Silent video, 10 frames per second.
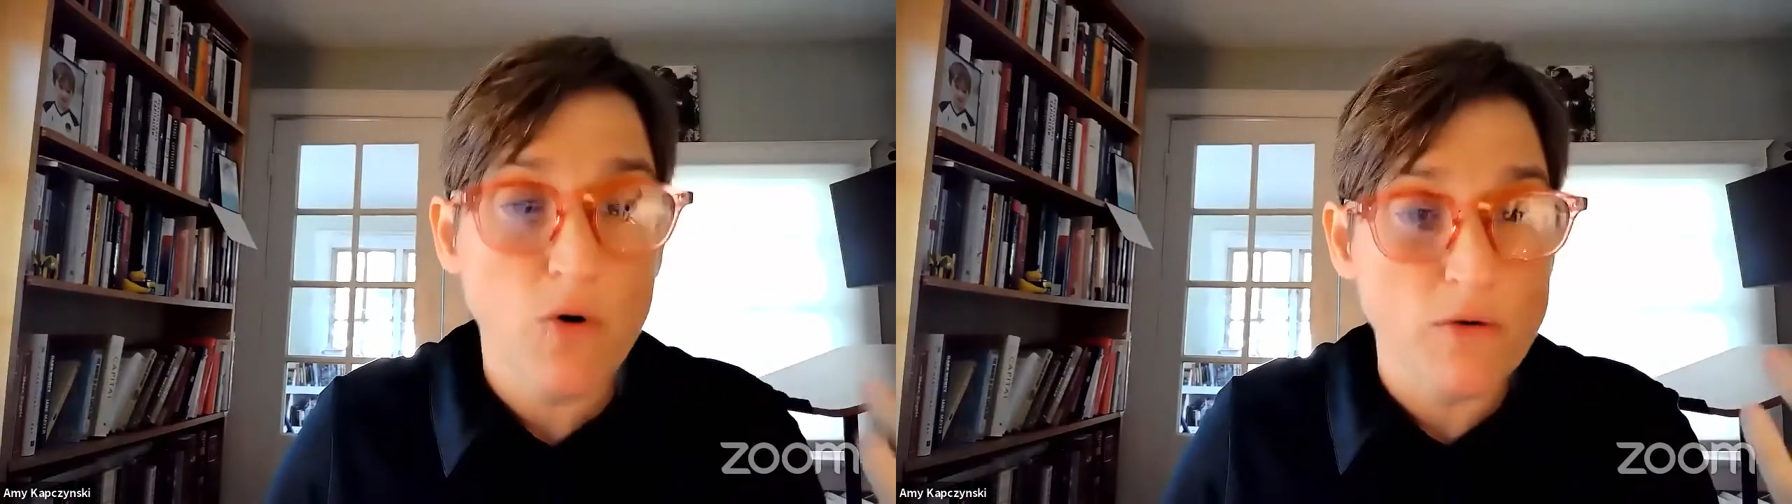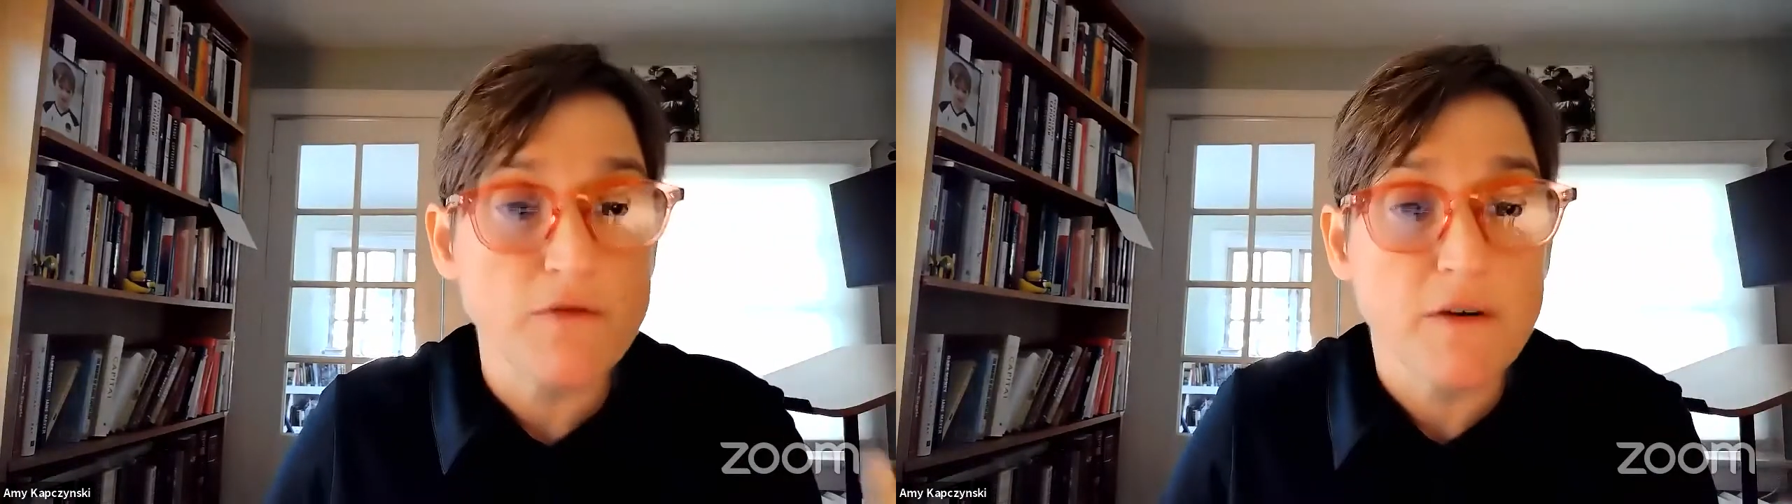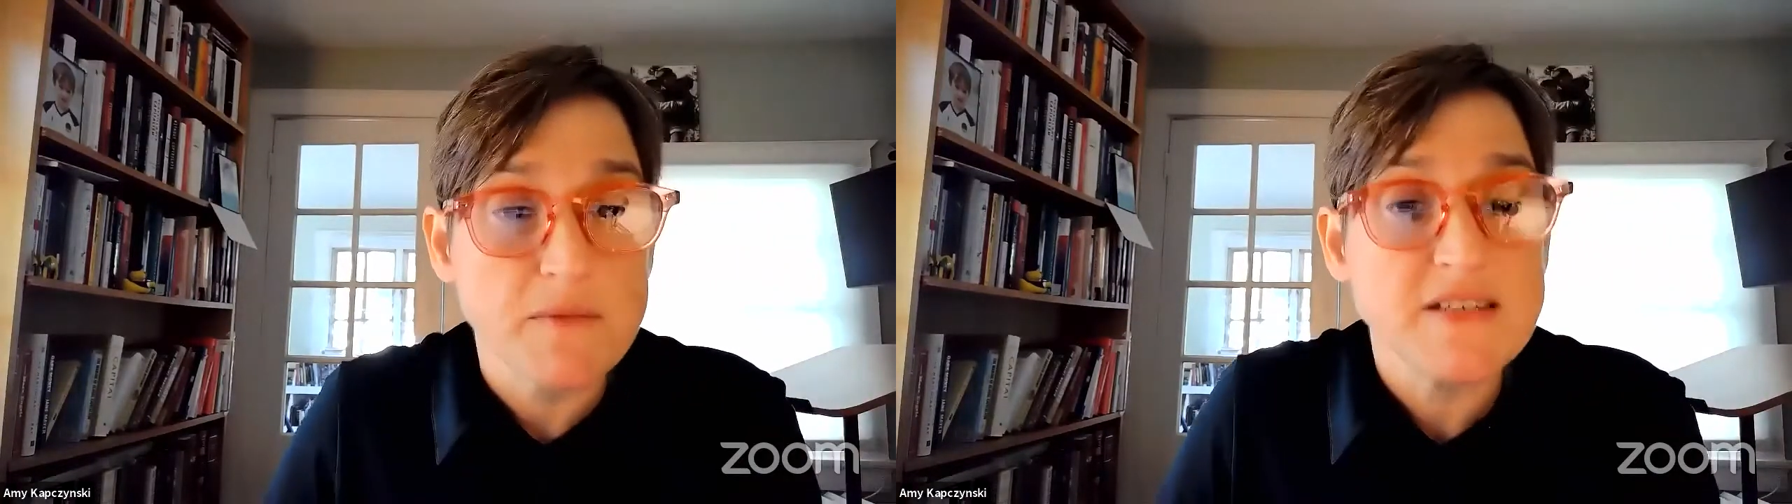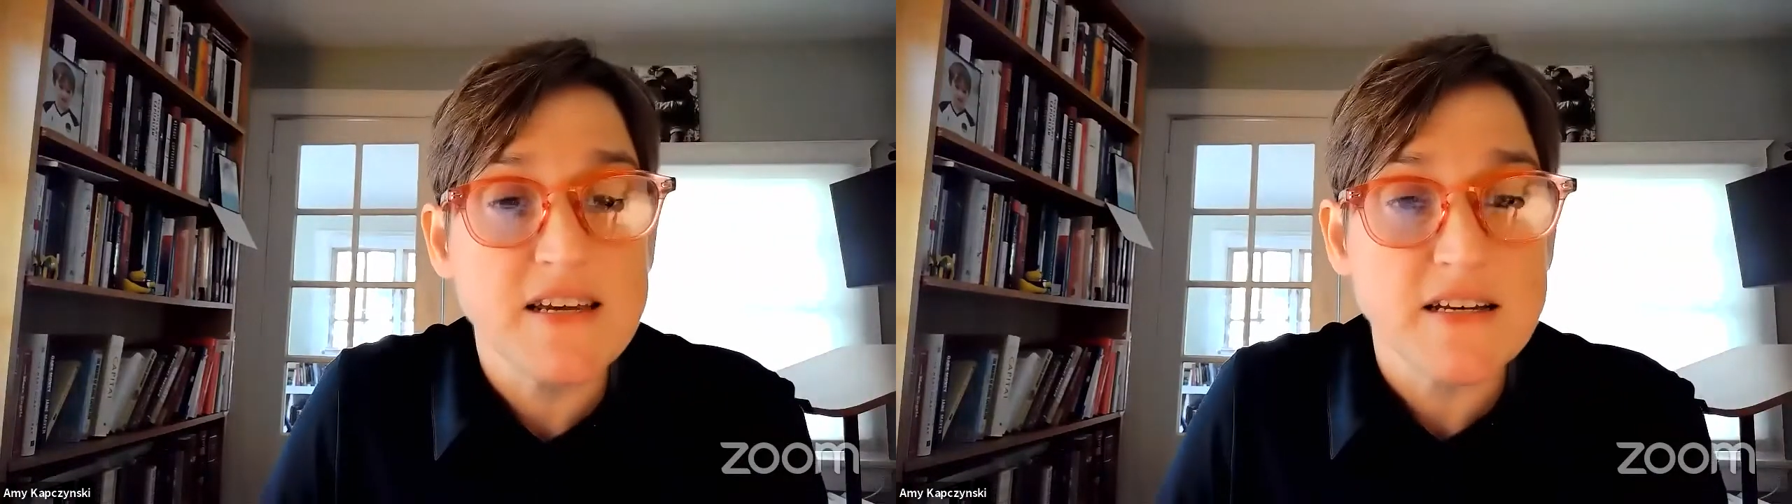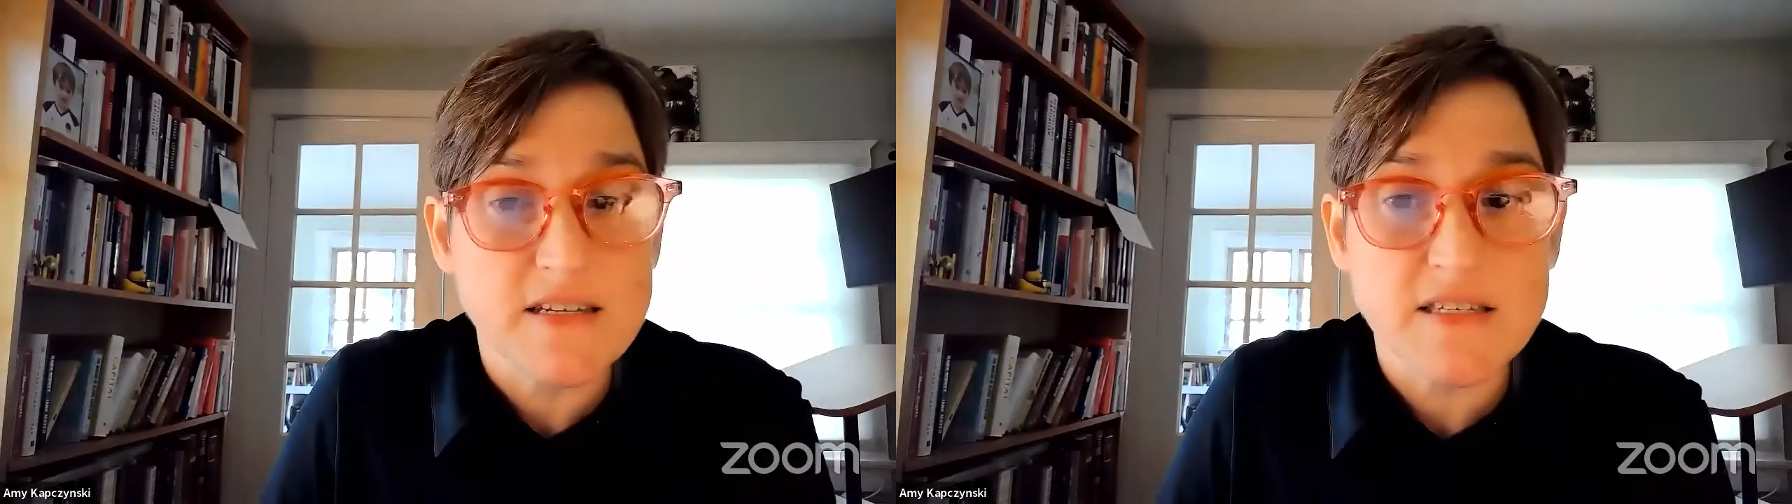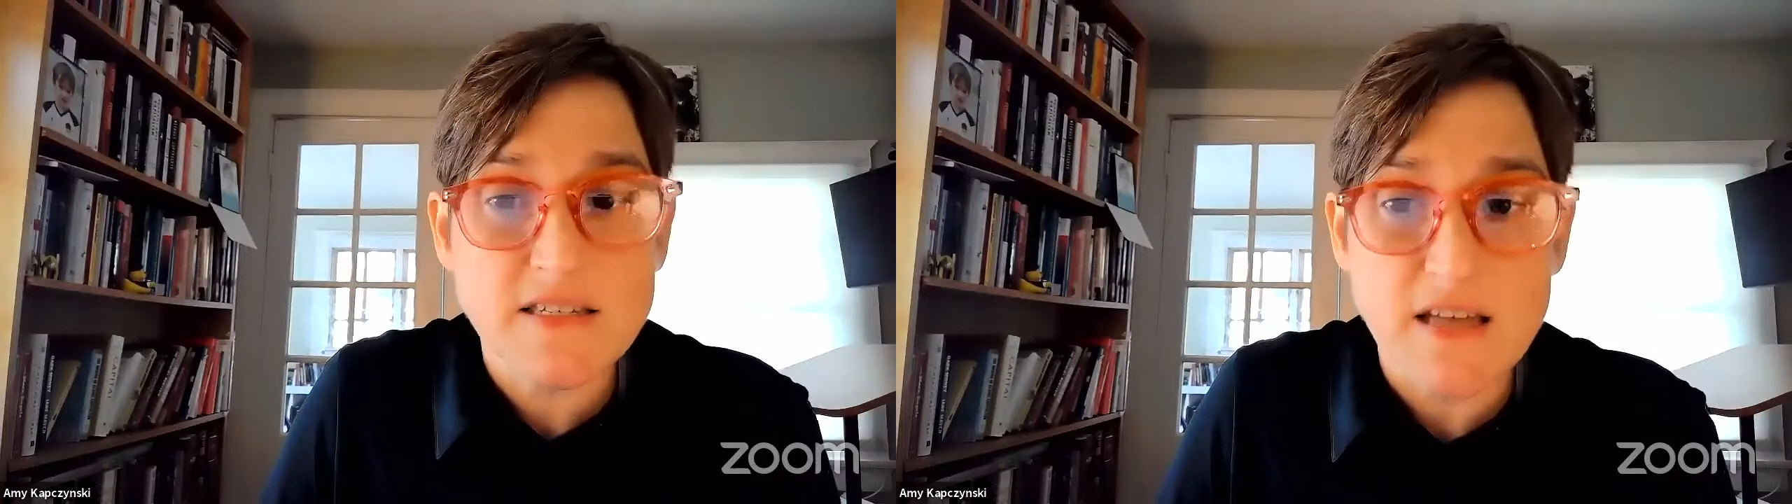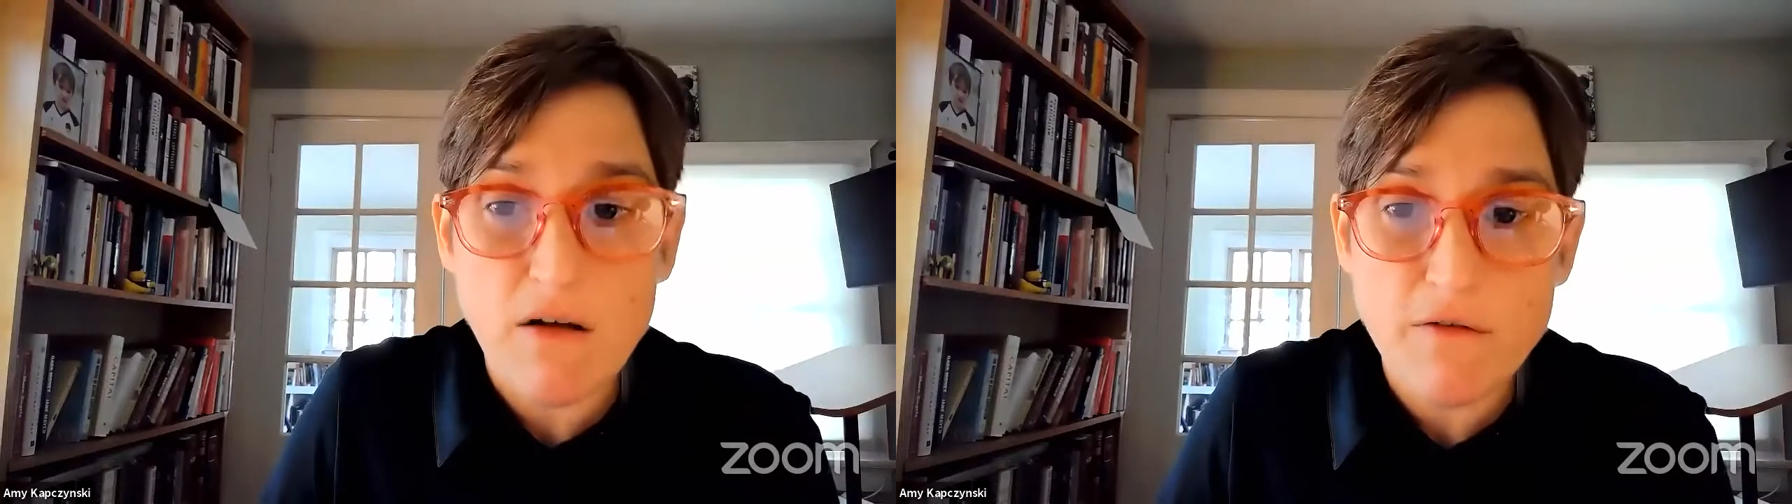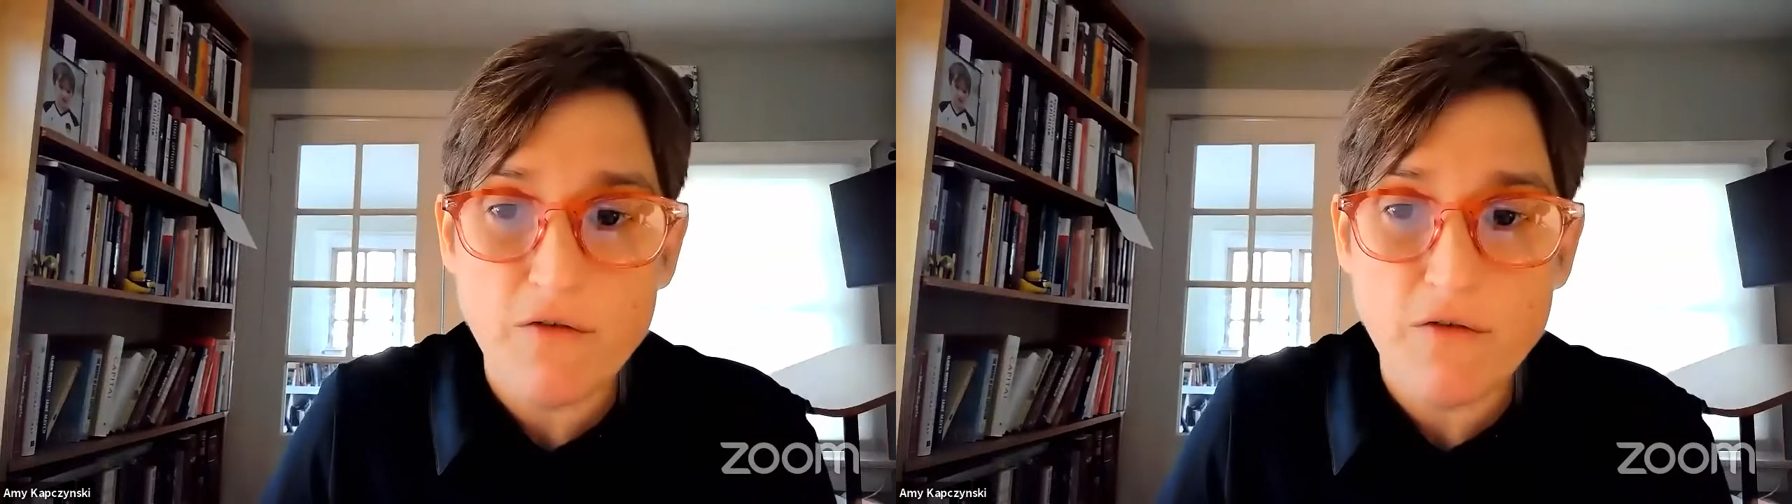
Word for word: quote, from the data itself